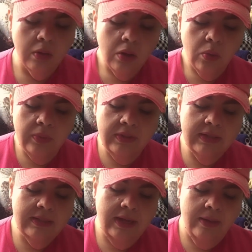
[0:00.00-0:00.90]
When
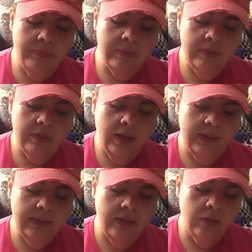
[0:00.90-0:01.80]
this happened, I
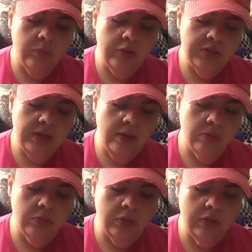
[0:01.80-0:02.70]
did not rush
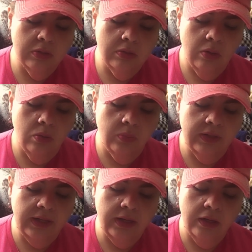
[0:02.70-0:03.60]
out to consult
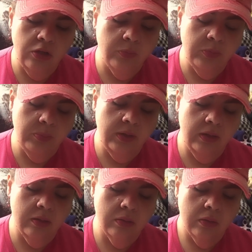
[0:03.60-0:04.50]
with any human
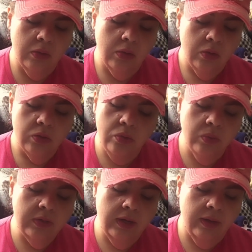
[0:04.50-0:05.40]
being, nor
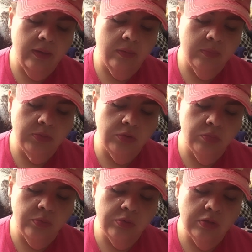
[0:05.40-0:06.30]
did I go up to
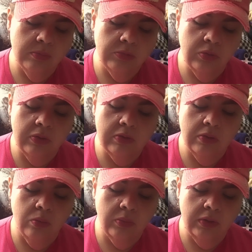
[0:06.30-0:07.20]
Jerusalem to
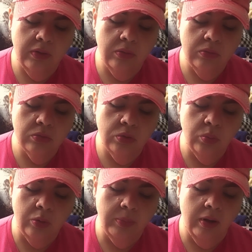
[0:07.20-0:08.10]
consult with those who
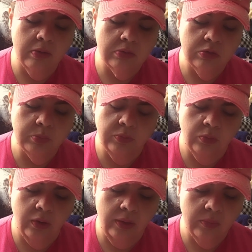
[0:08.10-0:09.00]
were apostles
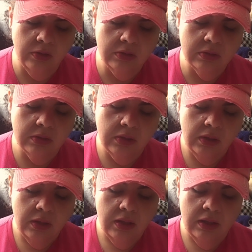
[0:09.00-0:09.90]
before I was.
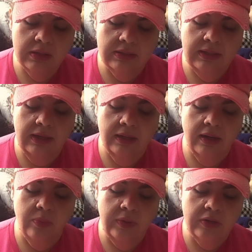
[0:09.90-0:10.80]
Instead,
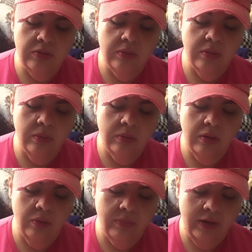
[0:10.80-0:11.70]
I went into
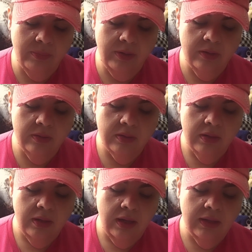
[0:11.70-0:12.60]
Arabia,
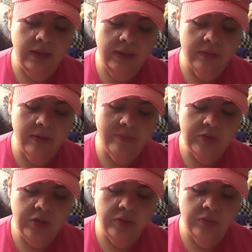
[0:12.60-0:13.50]
and later I
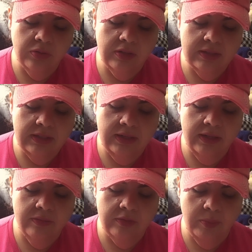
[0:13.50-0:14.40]
returned to the city
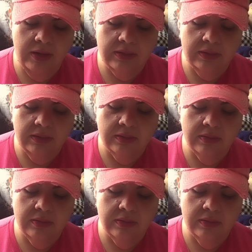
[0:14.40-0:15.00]
of Damascus.